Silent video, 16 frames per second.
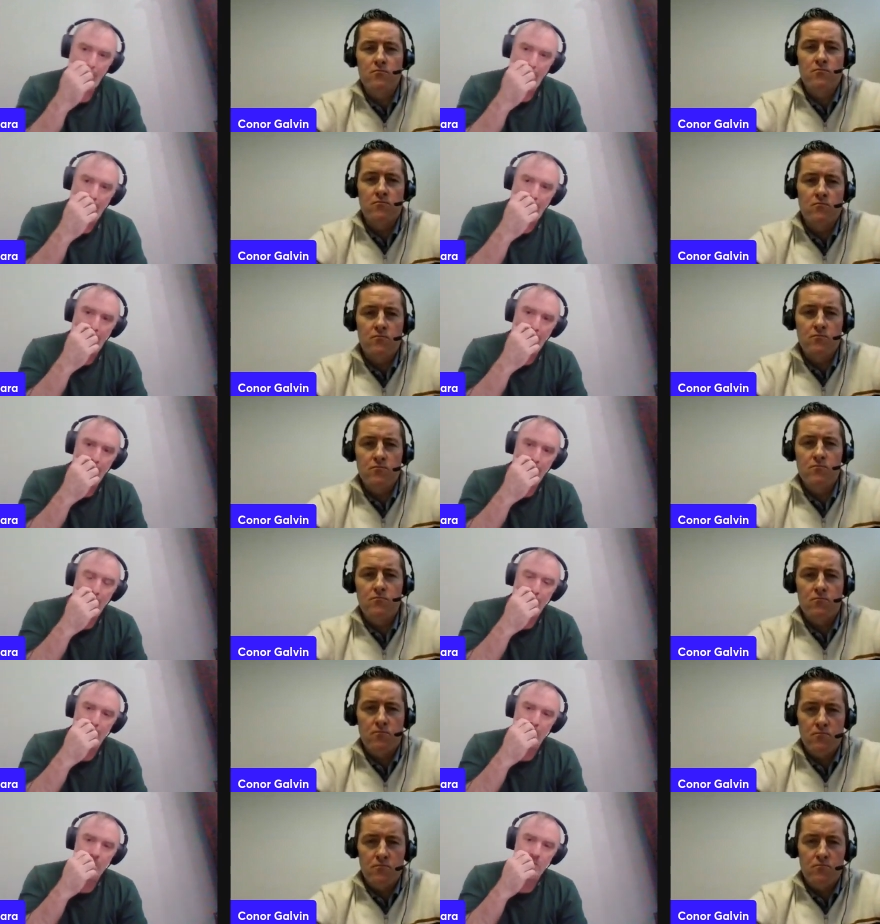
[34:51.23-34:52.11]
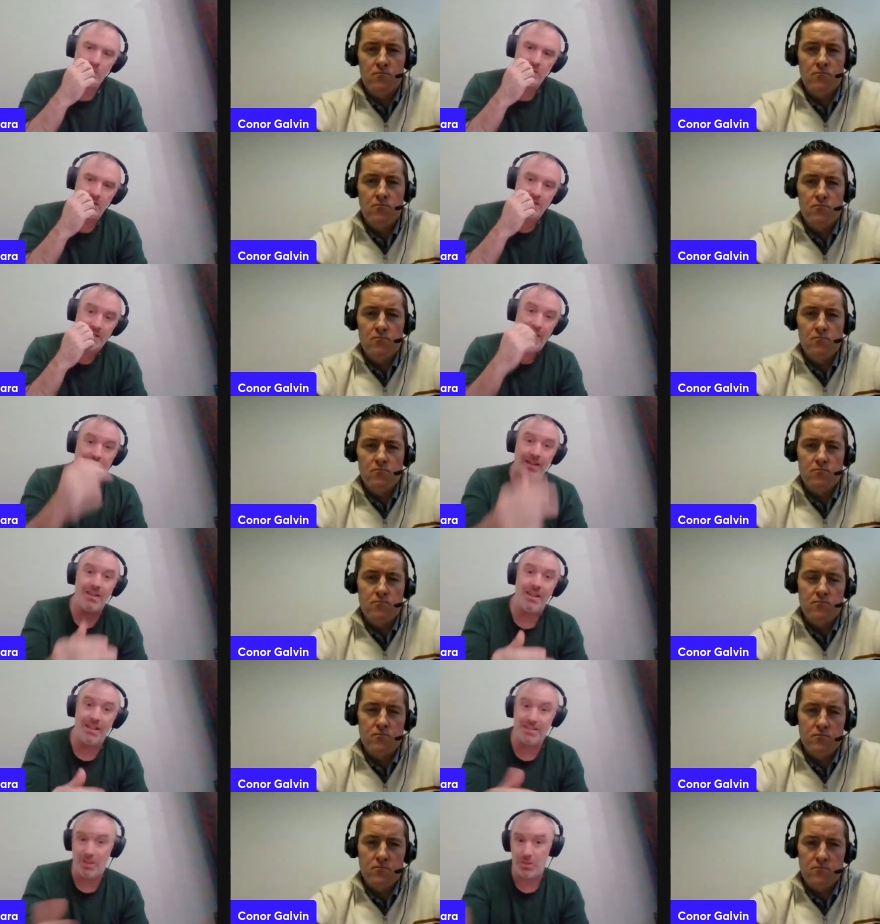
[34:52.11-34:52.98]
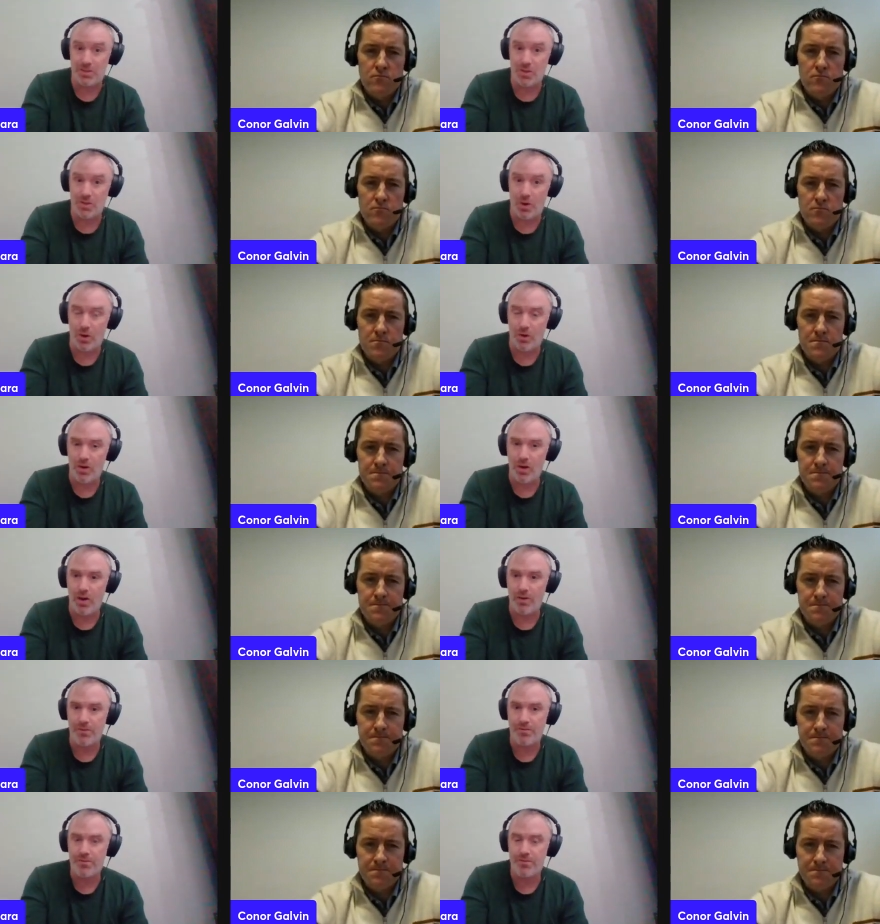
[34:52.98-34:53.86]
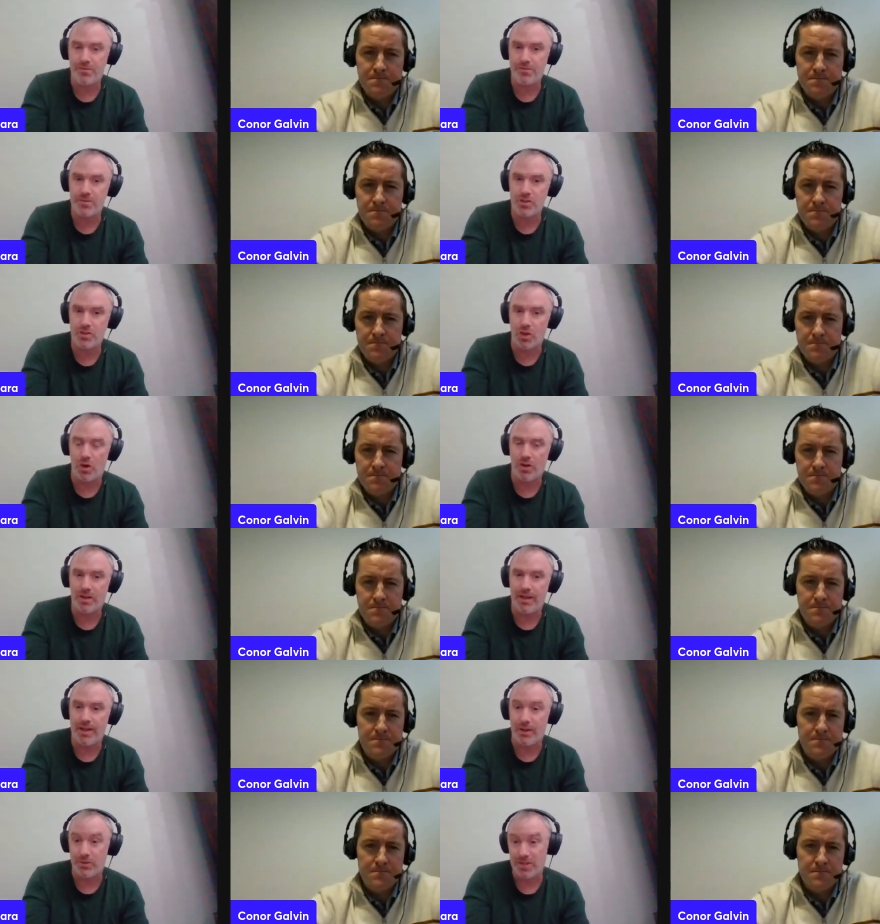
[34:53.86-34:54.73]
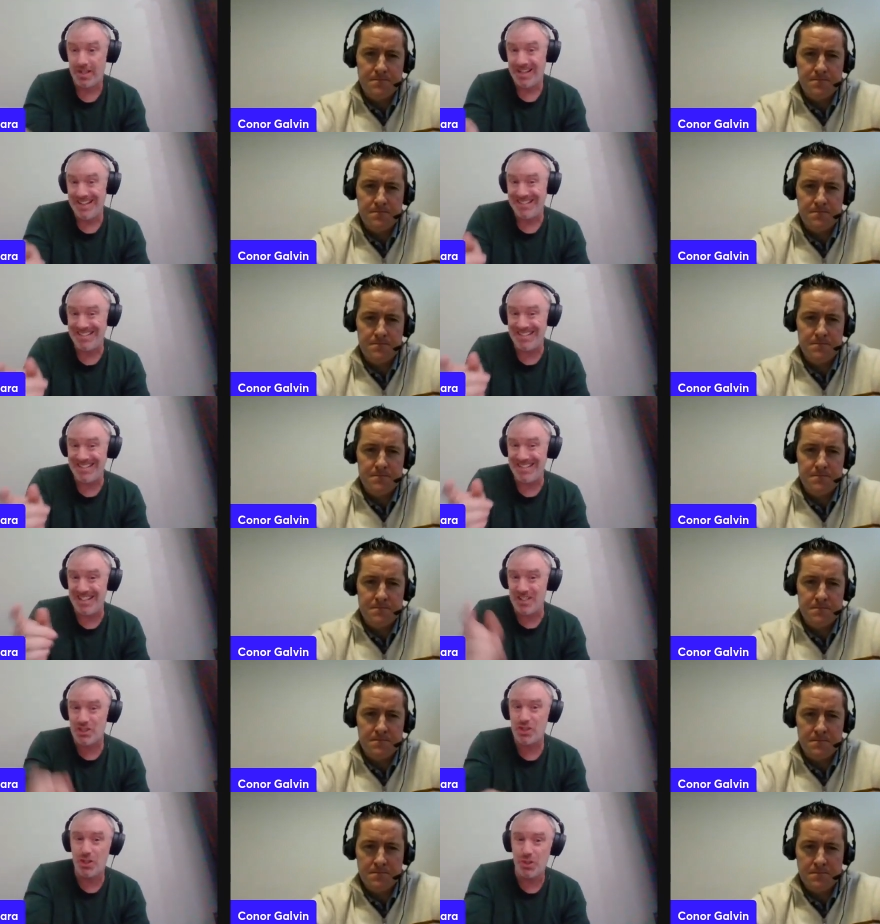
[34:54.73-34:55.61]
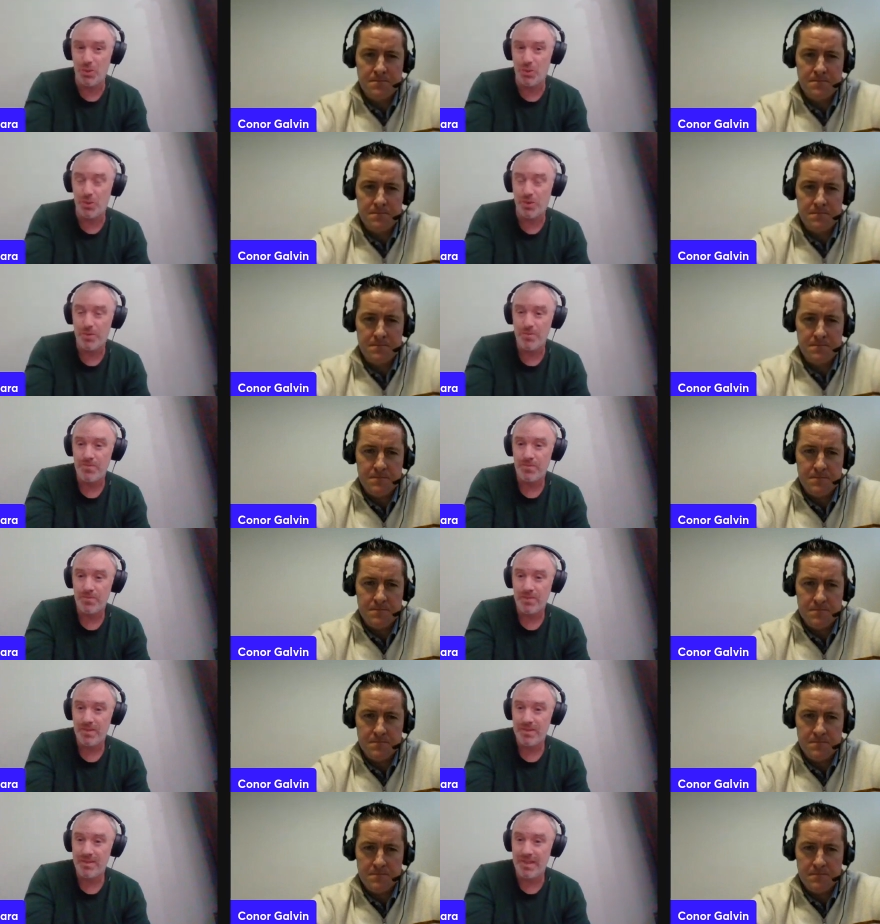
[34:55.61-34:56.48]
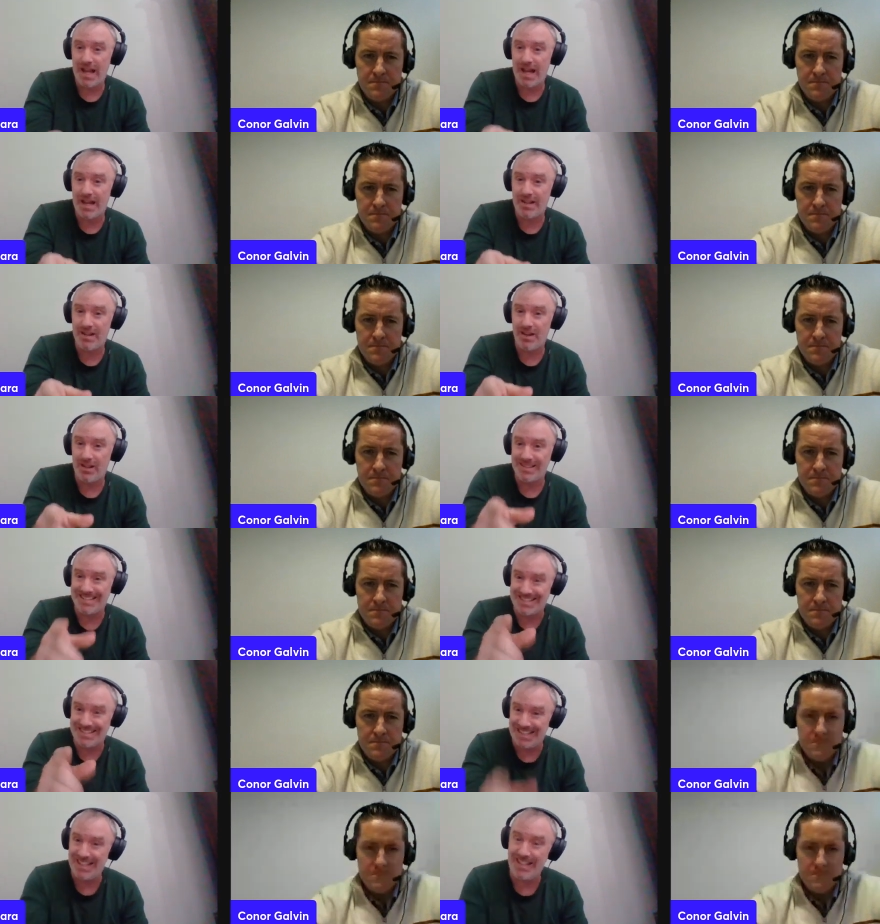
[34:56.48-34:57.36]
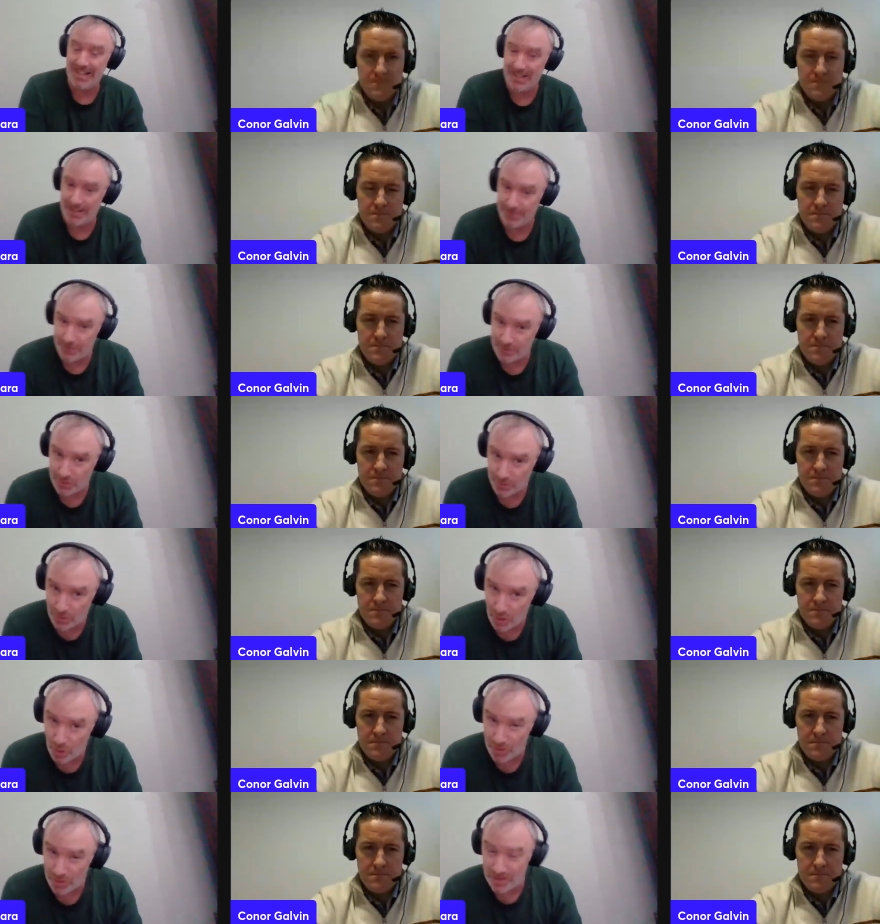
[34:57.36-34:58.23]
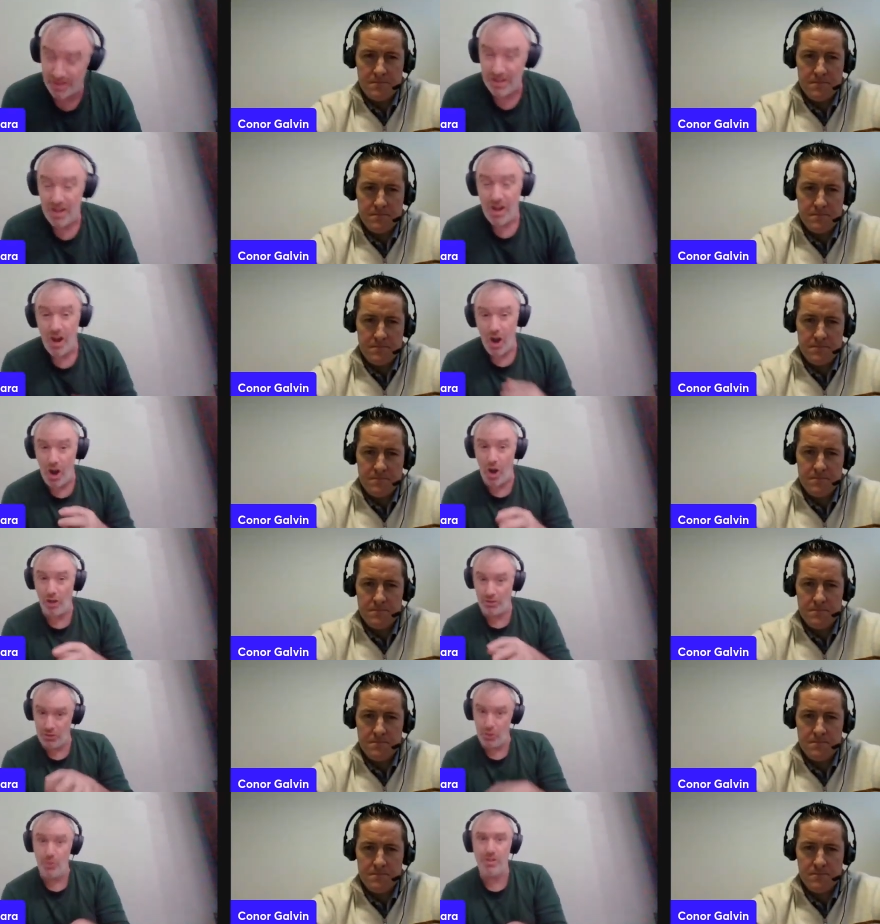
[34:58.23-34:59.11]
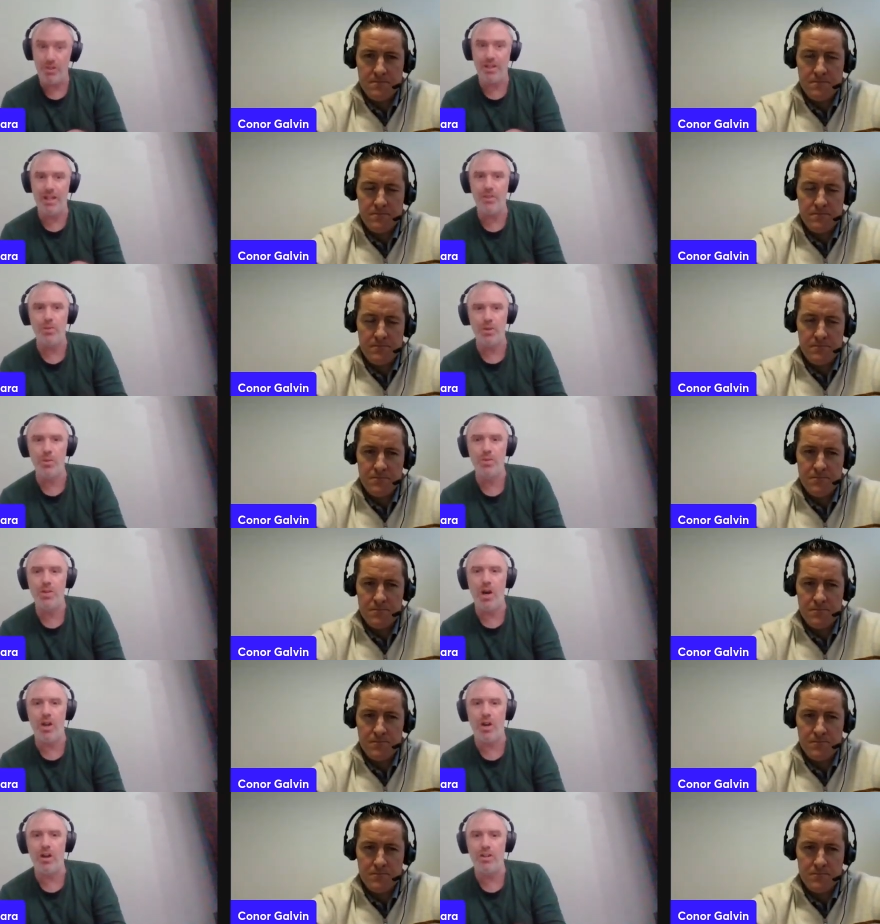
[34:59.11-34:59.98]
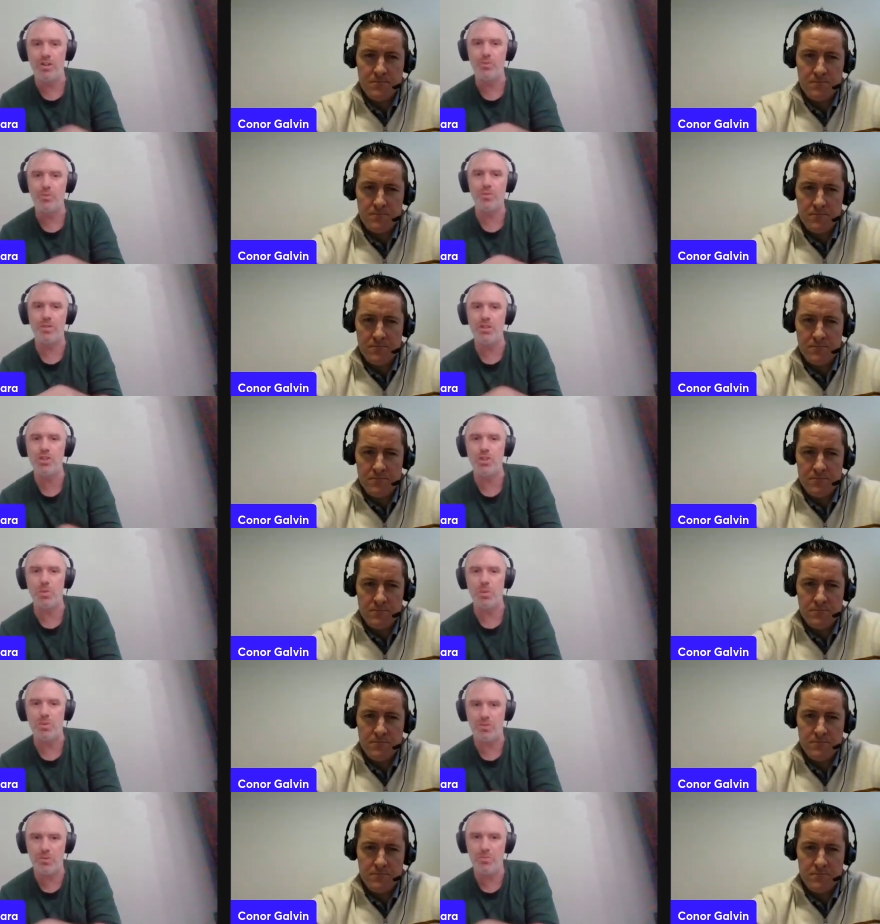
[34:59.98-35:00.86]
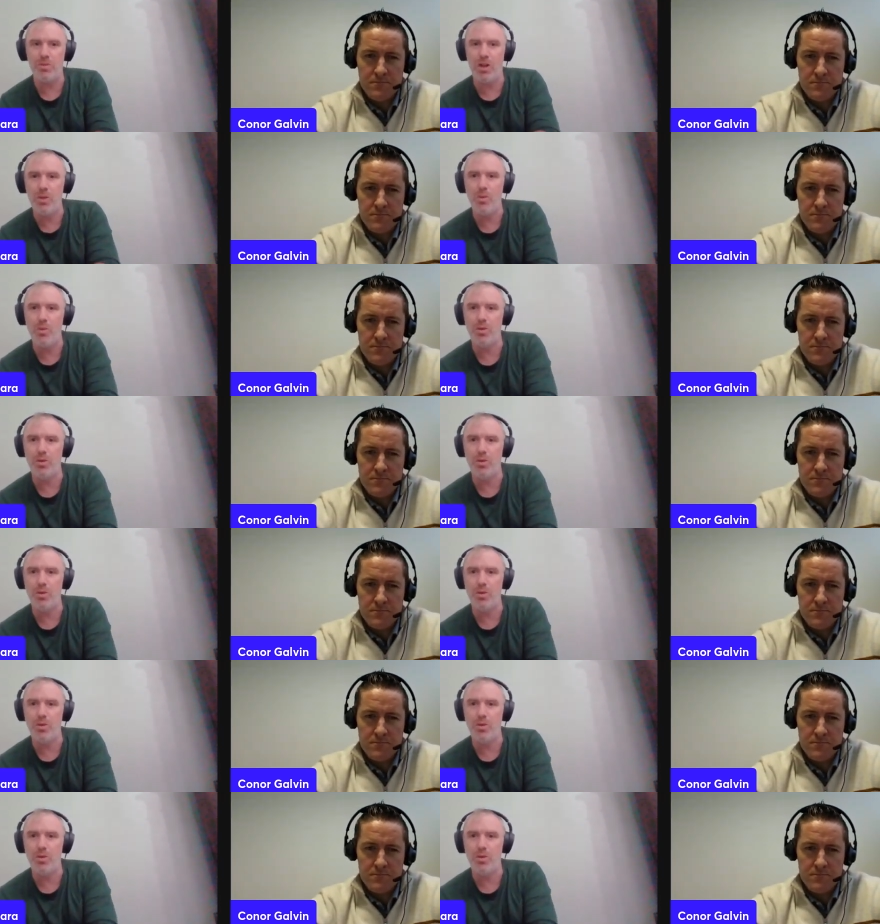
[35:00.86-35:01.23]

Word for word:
Speaker 1: Um, the second thing is they were scoring off short kickouts. The issue that I see here for Tyrone, and I do think even when they won the All Ireland, this was an issue, and it was something I would